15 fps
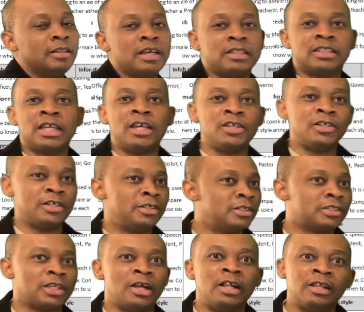That's how you're going
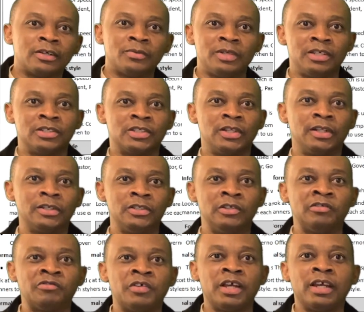to talk when you're talking to
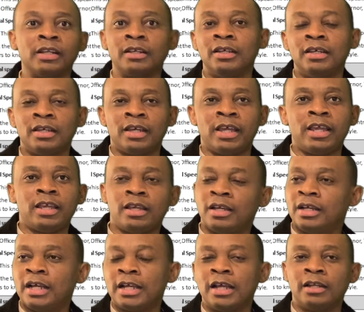your friend.
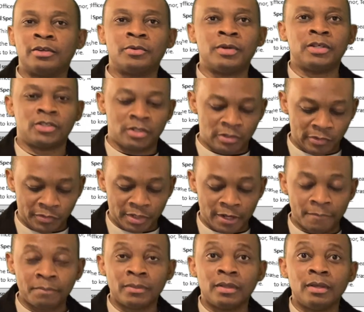Hey, I got a question over there.